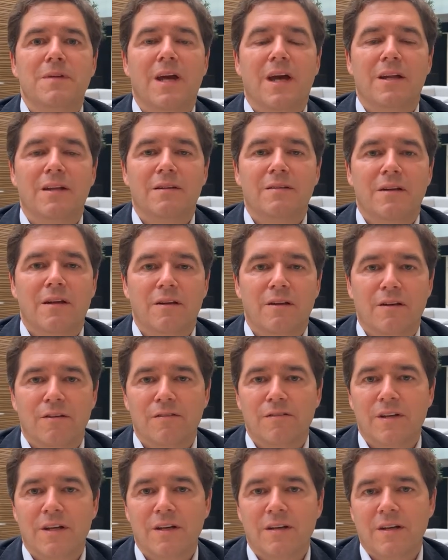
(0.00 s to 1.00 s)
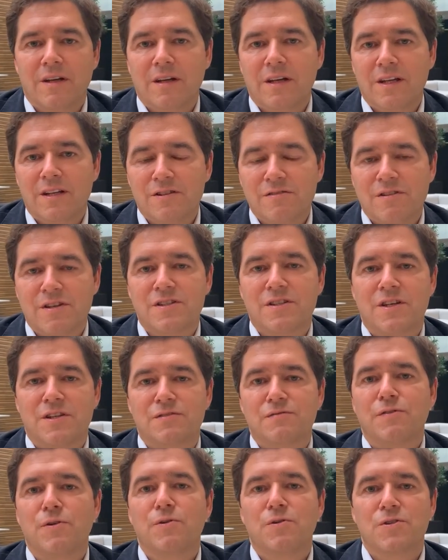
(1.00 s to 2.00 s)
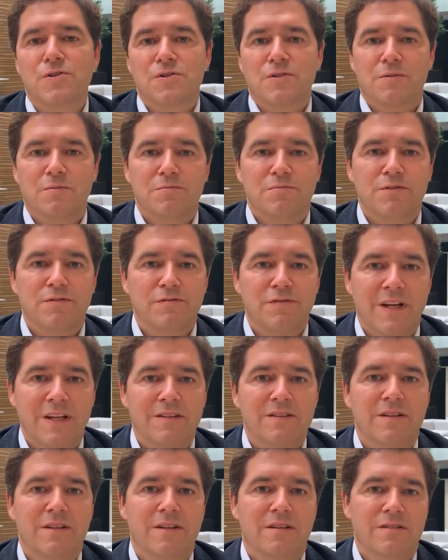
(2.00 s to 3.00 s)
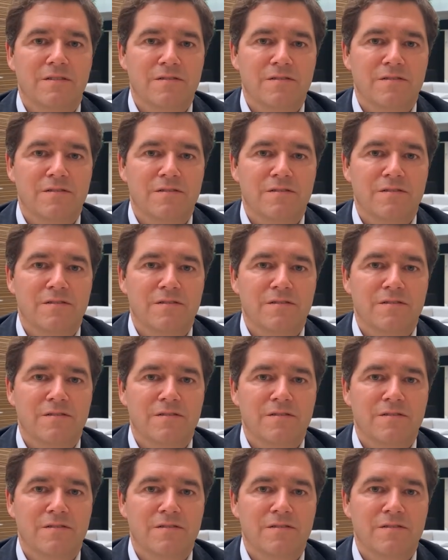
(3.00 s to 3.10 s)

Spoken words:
and a lot of the interest has focused on preventing